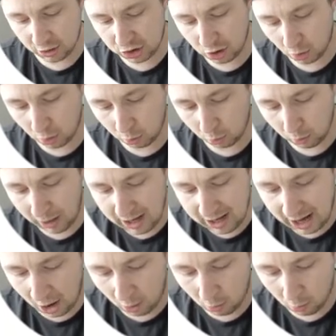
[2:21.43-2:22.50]
So right
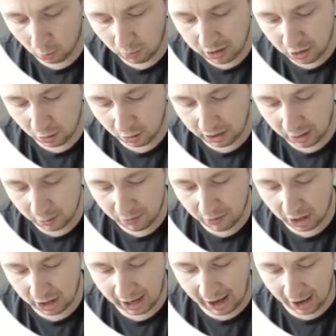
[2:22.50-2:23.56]
now we know that we've
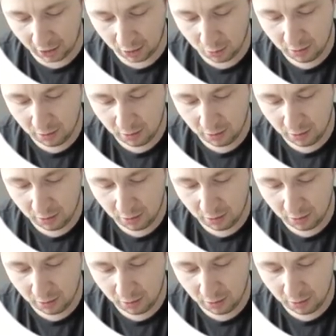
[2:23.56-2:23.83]
got iron,